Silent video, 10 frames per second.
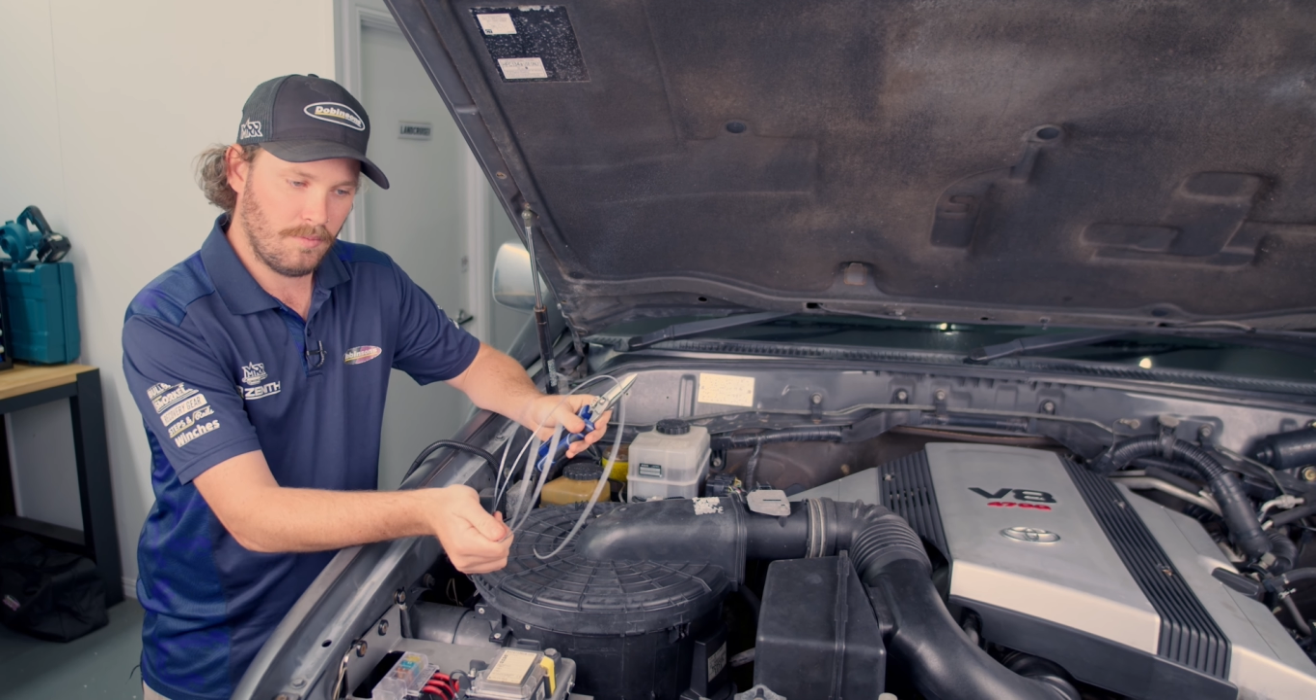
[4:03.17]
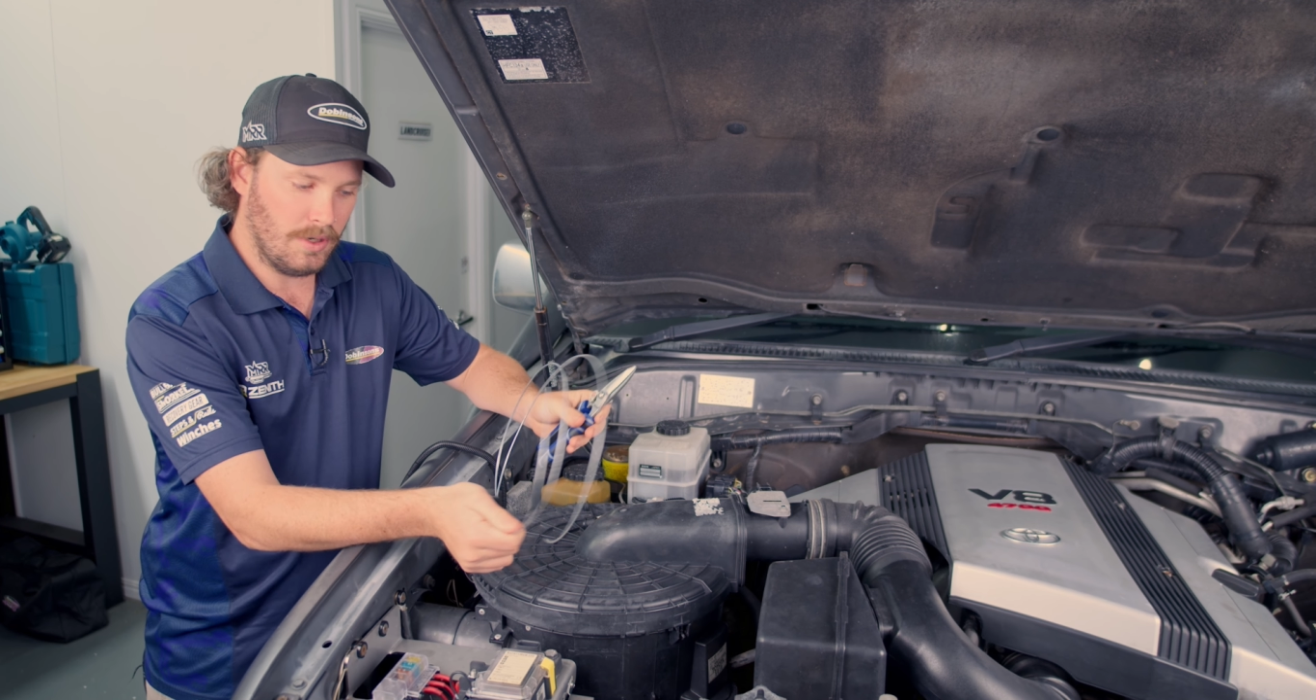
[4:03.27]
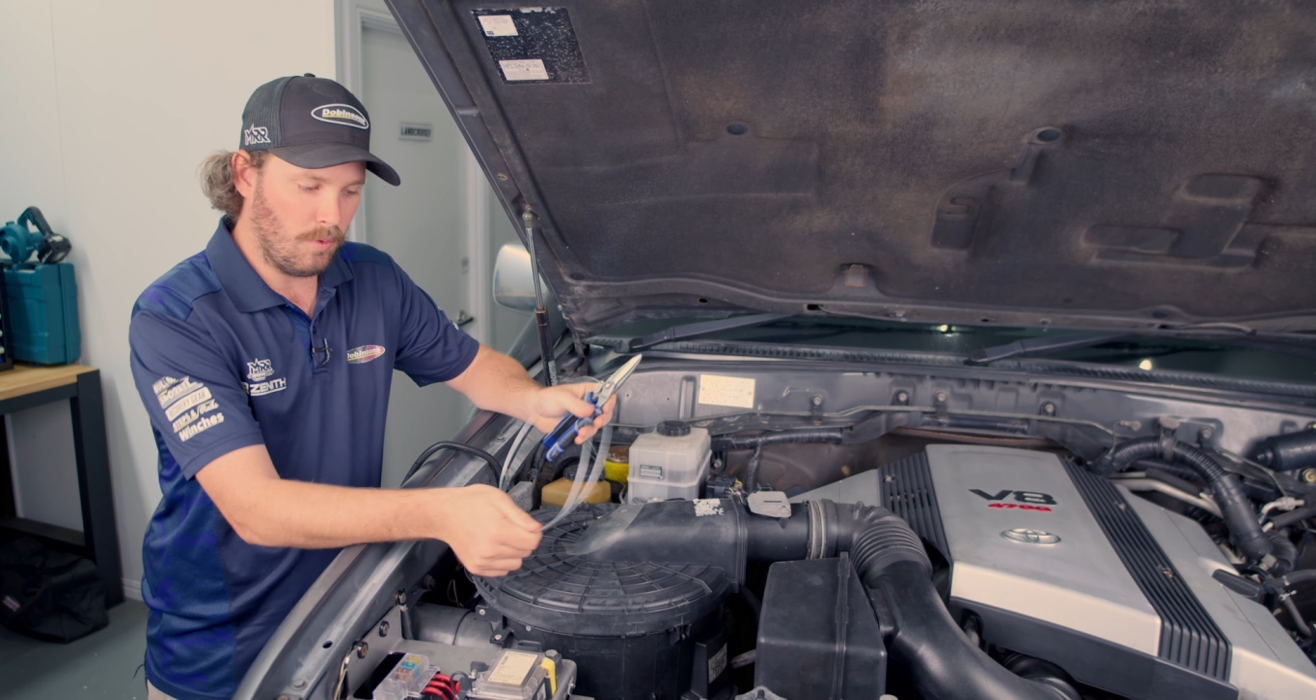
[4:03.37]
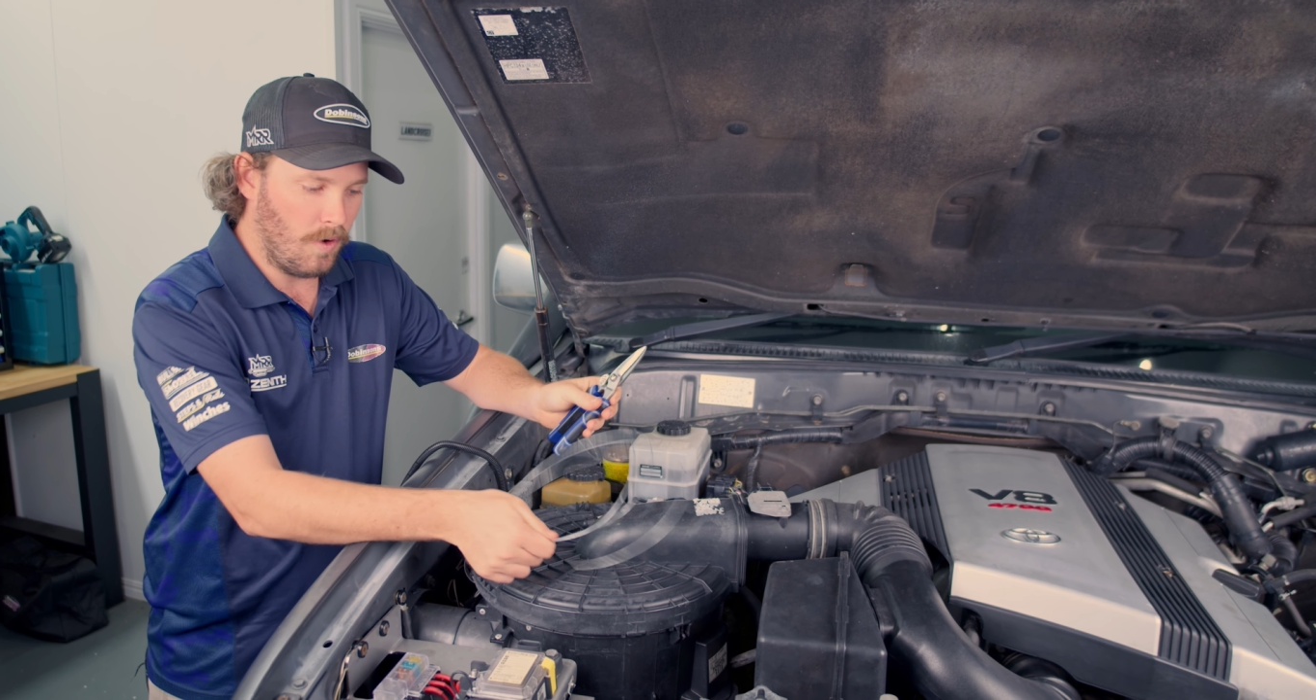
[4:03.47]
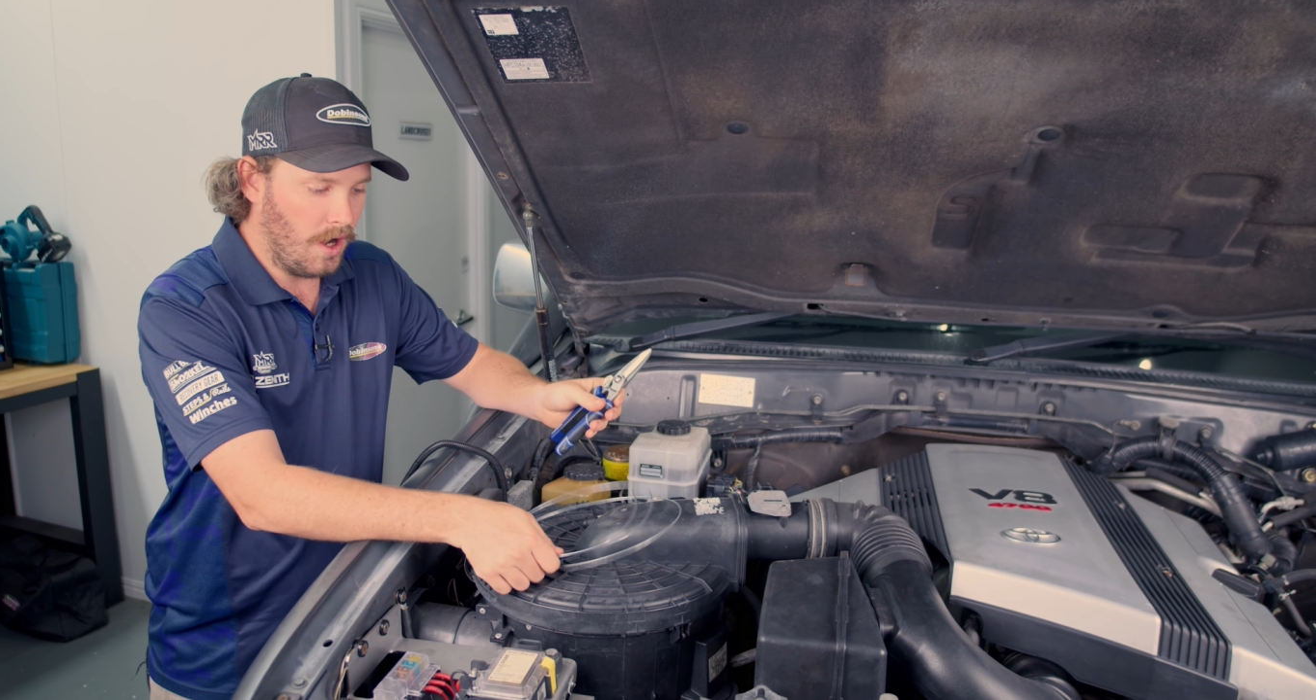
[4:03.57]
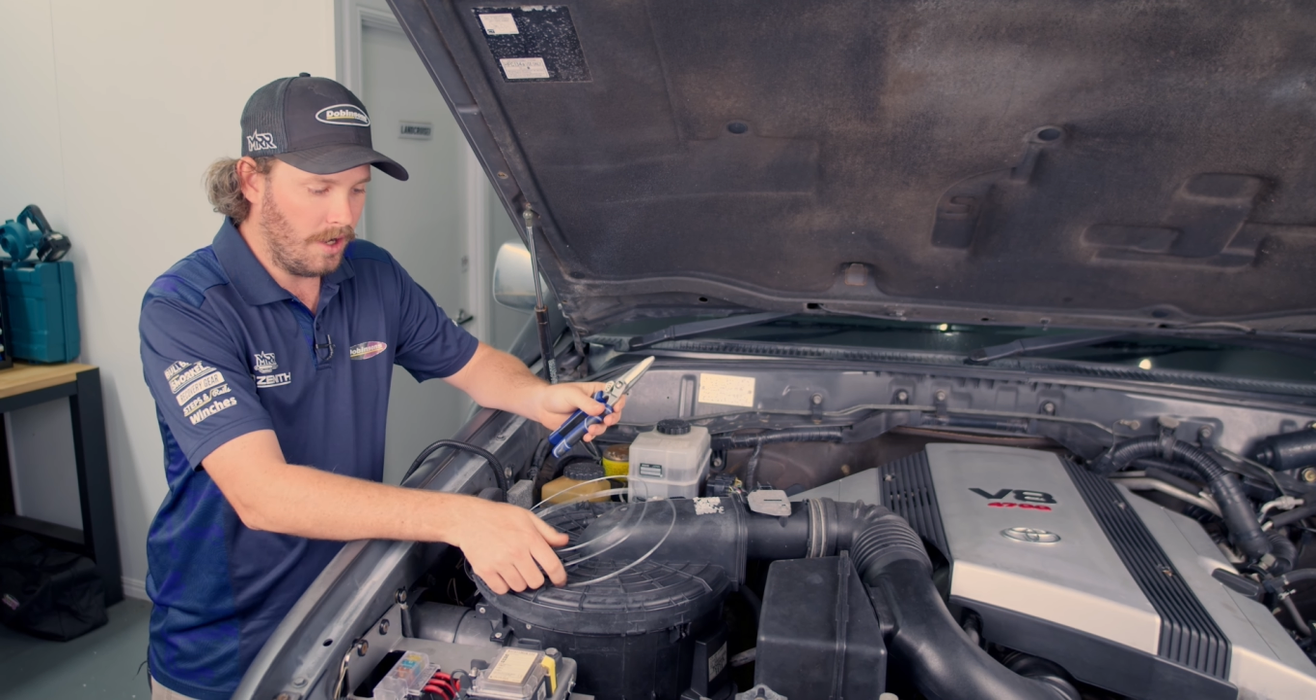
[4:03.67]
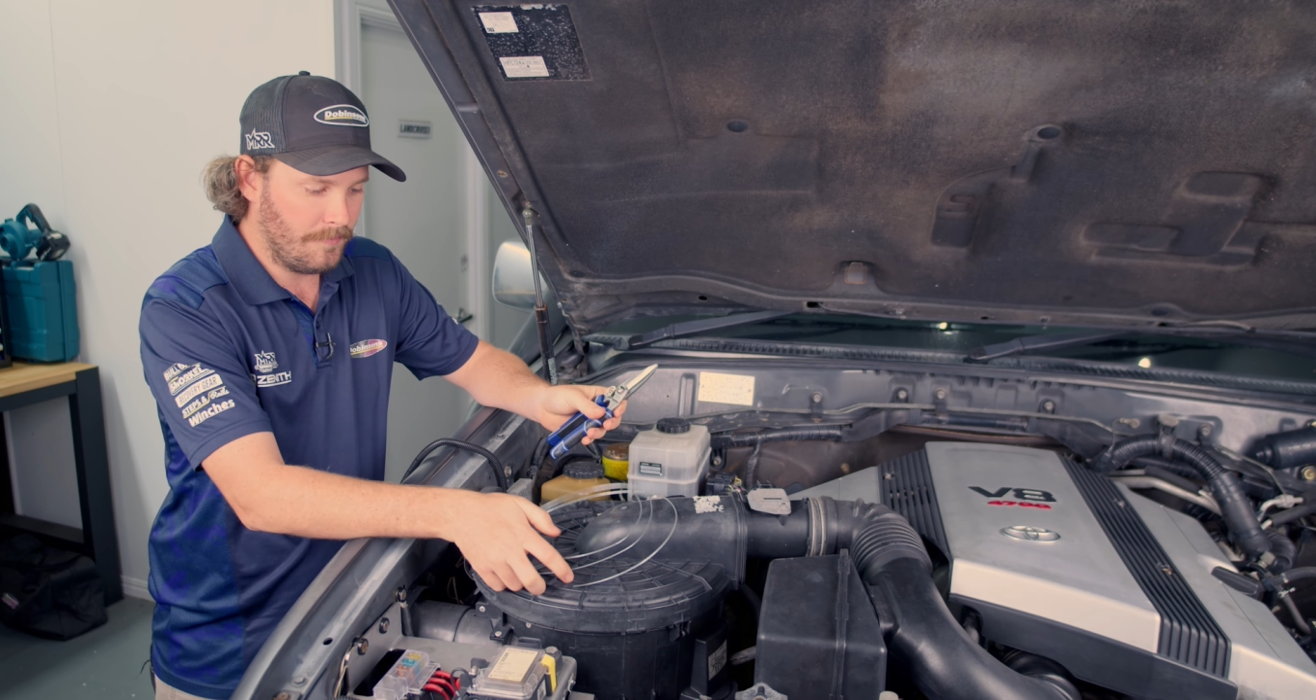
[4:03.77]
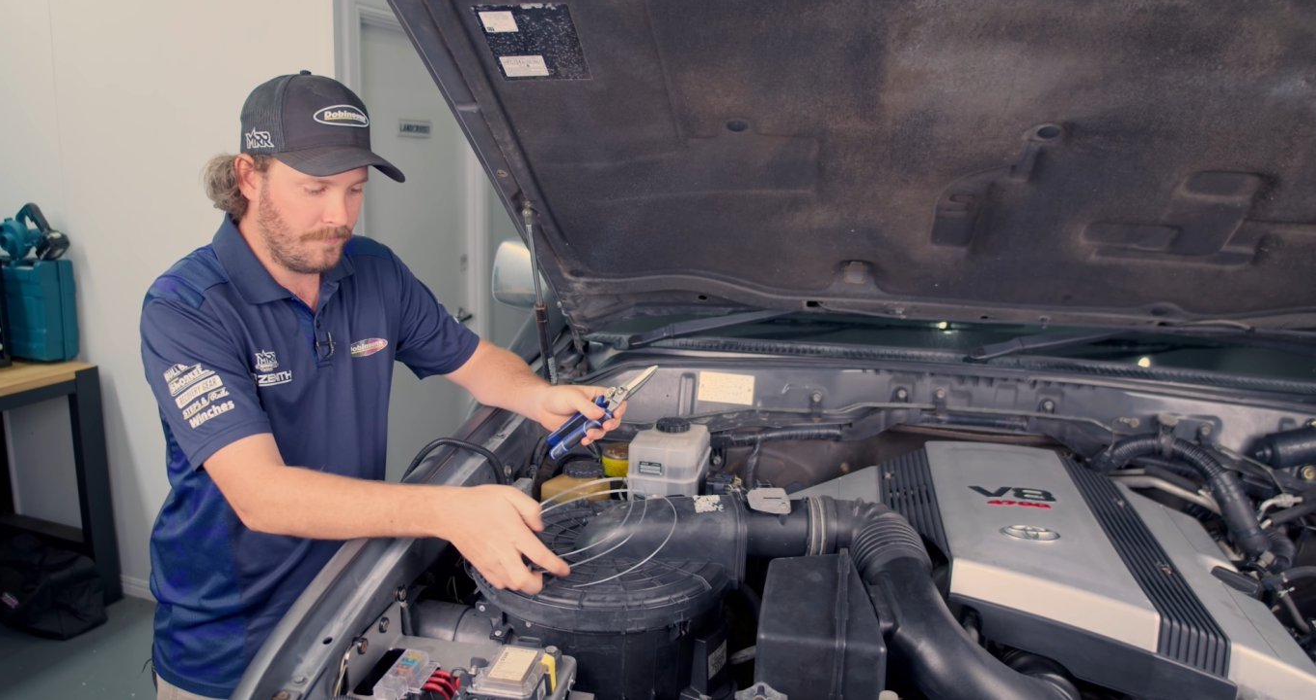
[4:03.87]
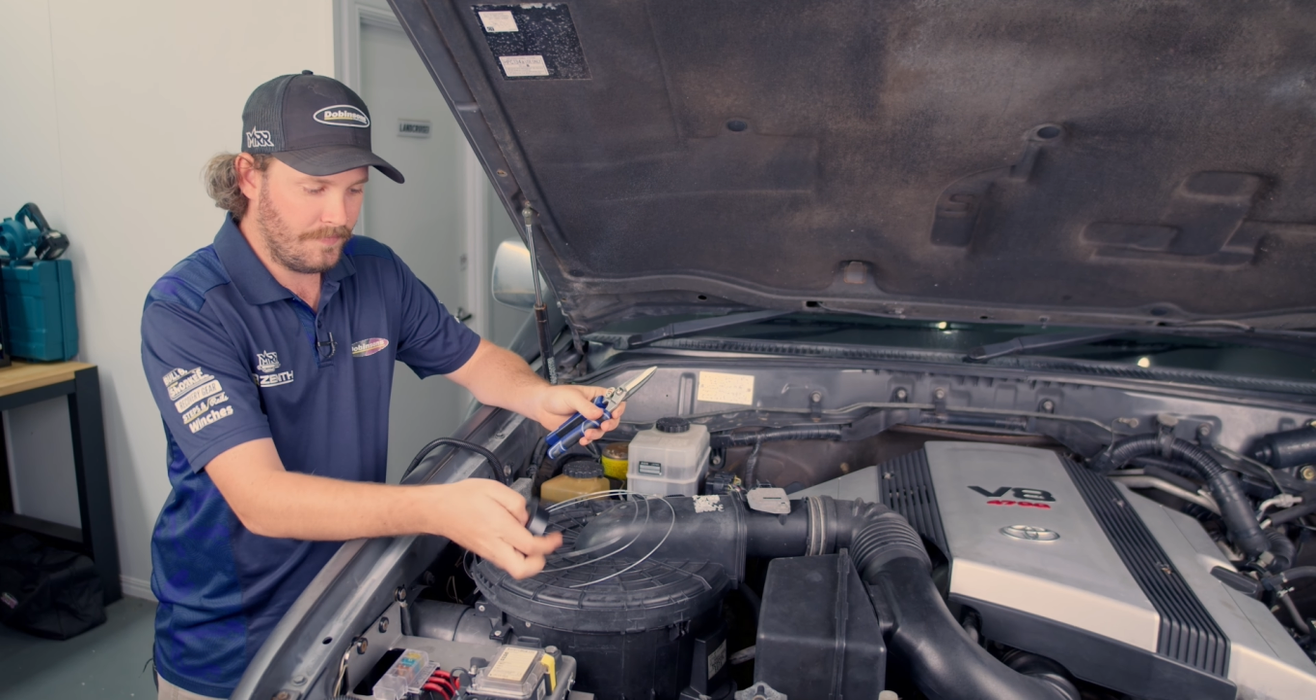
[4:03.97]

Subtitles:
Bit of wire,